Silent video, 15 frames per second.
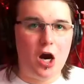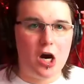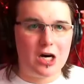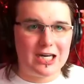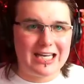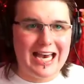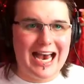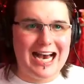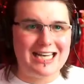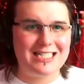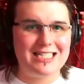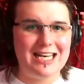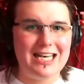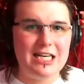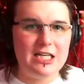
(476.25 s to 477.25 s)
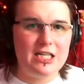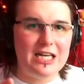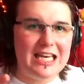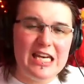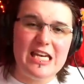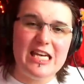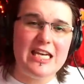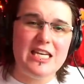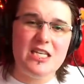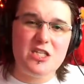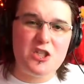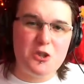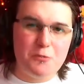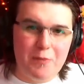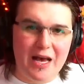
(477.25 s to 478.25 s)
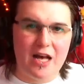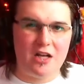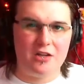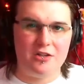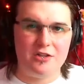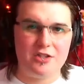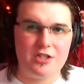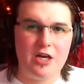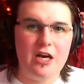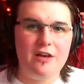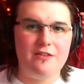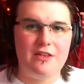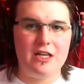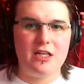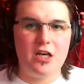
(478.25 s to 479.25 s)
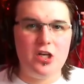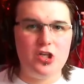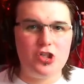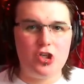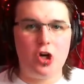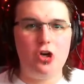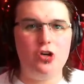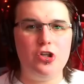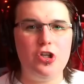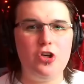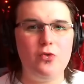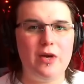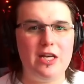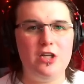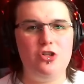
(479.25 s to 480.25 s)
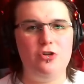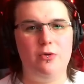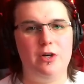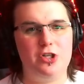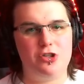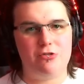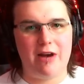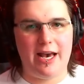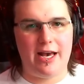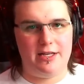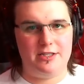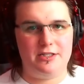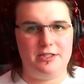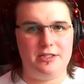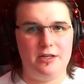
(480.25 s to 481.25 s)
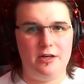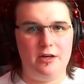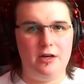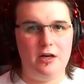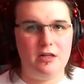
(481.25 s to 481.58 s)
are casting e spells that can turn you into a trans.